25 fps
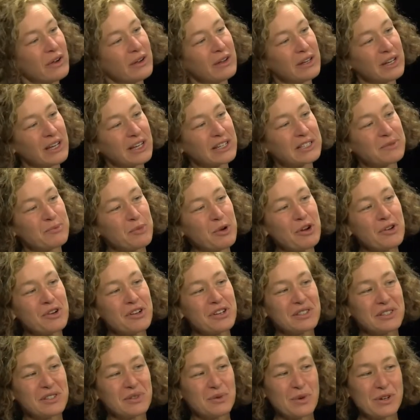
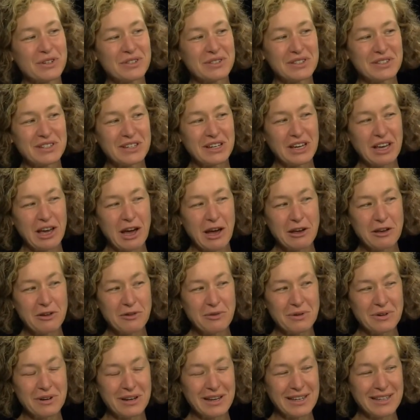experience was to get
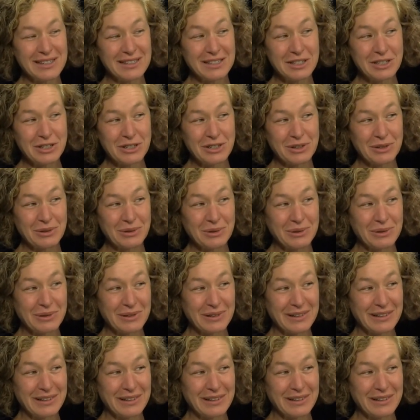you into